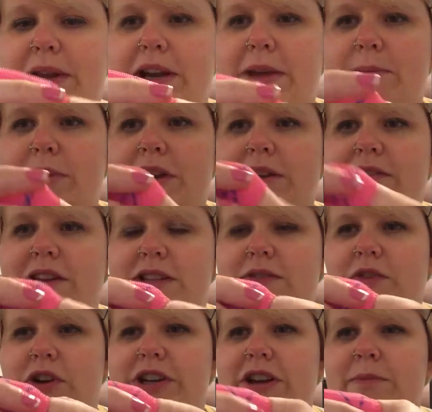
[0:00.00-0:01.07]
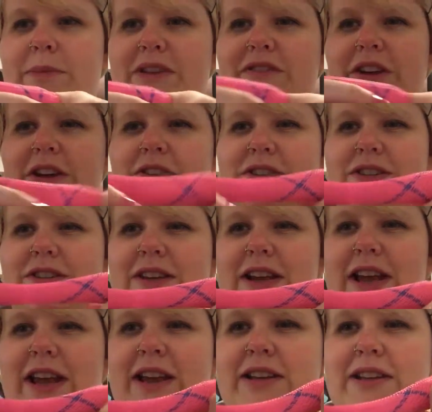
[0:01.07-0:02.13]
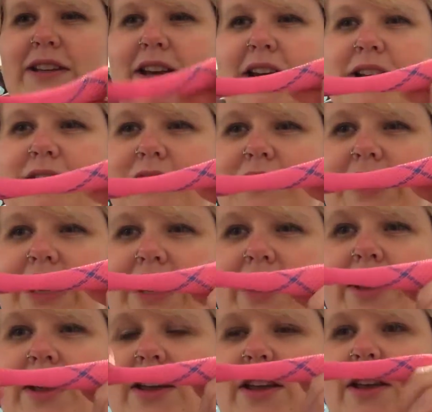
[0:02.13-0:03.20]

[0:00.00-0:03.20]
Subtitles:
but I put it as far down my fingers as I can and kind of like